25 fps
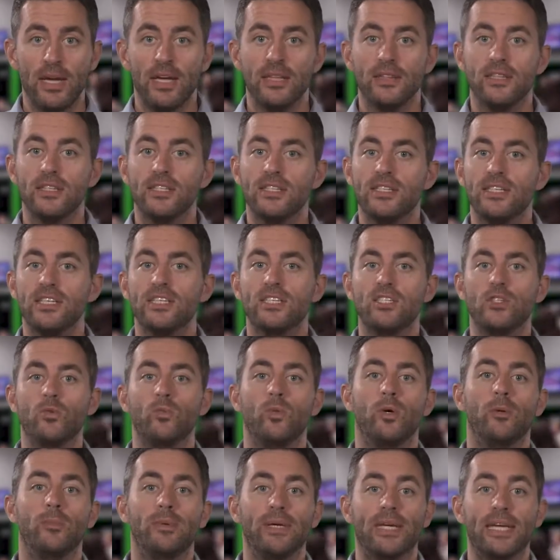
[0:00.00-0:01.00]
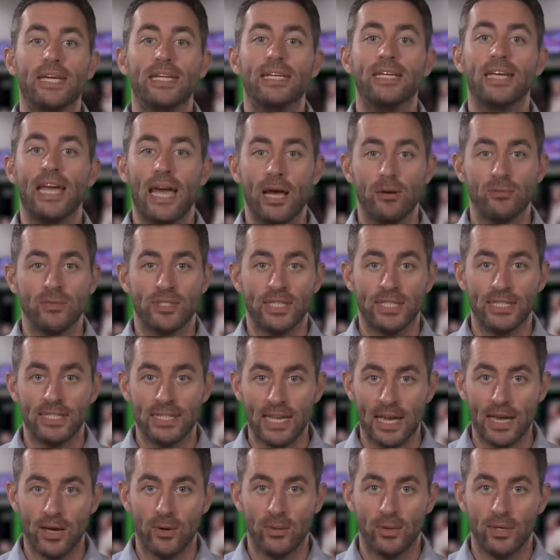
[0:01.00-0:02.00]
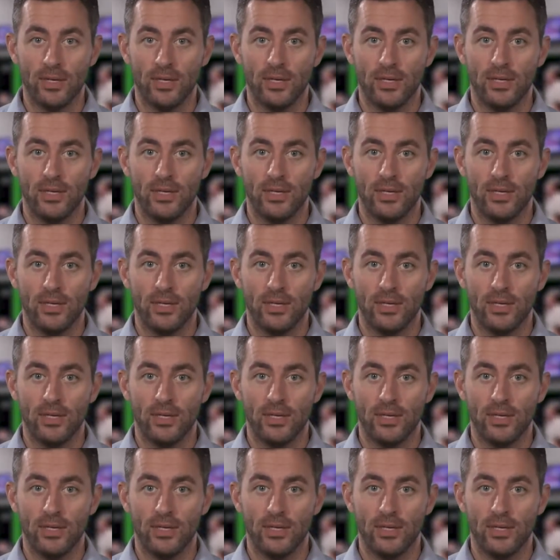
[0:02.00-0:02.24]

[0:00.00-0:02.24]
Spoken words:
the system will begin counting down.